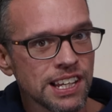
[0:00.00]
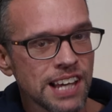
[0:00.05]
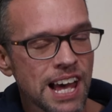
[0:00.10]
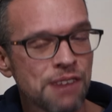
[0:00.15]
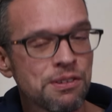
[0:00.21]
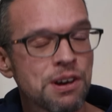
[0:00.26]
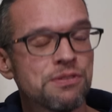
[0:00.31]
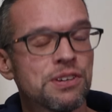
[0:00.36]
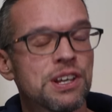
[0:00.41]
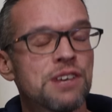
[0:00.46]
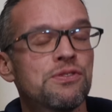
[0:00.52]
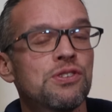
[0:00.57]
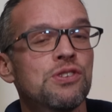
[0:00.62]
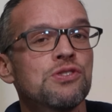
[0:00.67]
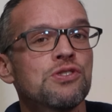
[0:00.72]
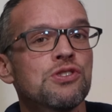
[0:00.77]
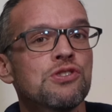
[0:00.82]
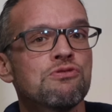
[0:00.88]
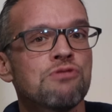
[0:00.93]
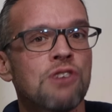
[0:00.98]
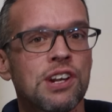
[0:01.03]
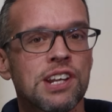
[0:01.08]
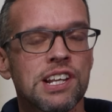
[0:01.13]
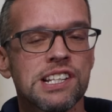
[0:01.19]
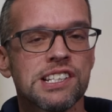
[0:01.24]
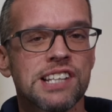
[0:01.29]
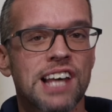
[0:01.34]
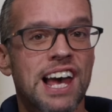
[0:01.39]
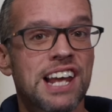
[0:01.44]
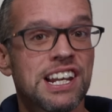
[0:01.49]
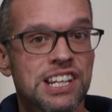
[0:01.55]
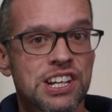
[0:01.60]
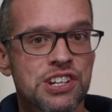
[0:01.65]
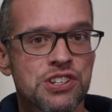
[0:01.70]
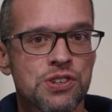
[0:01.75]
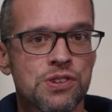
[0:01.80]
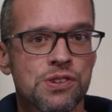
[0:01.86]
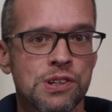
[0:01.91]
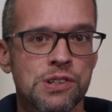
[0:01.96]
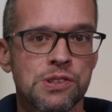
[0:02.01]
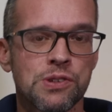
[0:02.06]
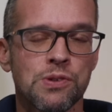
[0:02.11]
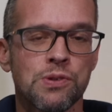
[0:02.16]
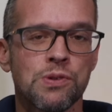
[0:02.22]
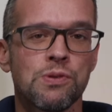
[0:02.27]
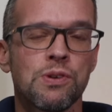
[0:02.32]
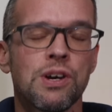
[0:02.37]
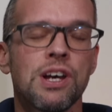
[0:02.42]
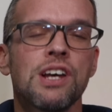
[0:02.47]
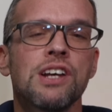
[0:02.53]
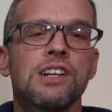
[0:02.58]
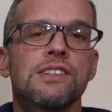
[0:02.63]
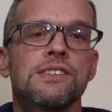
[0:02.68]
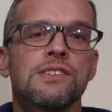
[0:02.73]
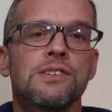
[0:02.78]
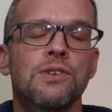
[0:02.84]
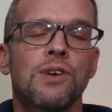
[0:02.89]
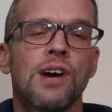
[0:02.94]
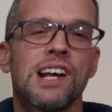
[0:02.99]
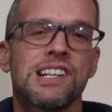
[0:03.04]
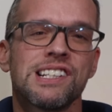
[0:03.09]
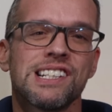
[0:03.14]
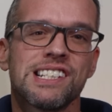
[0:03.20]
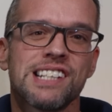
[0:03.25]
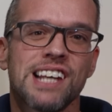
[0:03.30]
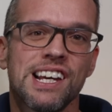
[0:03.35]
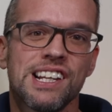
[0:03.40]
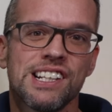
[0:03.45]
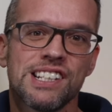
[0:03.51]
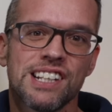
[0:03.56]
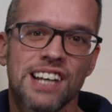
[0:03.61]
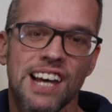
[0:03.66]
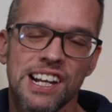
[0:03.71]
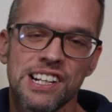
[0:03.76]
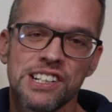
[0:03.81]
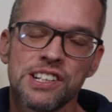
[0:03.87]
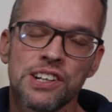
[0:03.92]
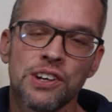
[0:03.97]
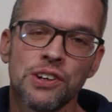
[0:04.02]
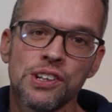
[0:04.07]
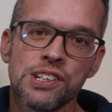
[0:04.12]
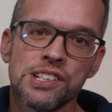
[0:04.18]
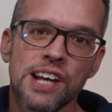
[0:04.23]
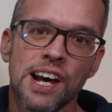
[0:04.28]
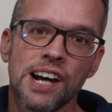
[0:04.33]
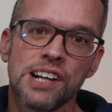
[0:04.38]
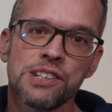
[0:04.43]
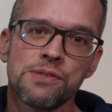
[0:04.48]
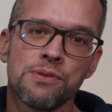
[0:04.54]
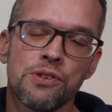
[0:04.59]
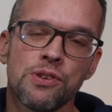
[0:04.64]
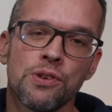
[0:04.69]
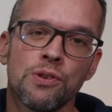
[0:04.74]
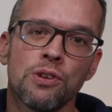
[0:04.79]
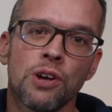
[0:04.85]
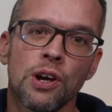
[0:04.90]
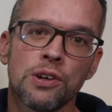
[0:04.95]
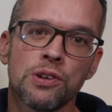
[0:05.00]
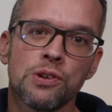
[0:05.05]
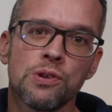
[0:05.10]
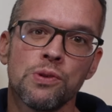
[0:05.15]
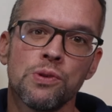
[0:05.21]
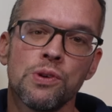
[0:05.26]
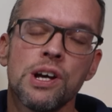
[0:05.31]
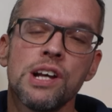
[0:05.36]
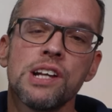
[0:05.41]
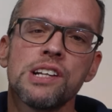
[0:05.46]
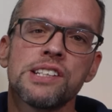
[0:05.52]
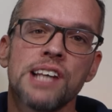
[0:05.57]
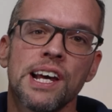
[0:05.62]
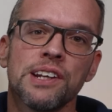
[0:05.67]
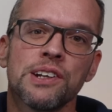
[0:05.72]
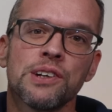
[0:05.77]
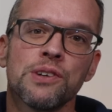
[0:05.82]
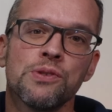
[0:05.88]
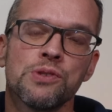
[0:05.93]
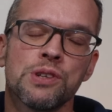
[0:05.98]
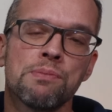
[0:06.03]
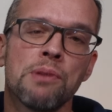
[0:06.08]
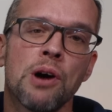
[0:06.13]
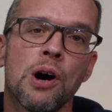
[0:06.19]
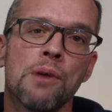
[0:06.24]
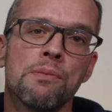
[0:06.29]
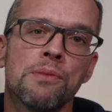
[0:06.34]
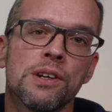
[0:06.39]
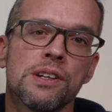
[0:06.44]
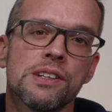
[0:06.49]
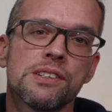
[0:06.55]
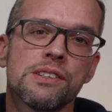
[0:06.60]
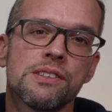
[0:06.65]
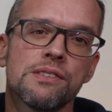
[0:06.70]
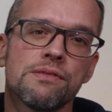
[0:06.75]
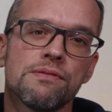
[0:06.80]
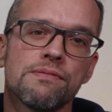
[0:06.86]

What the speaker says: However, if you do run into any issues at all, do not hesitate to get into contact with your local technical department.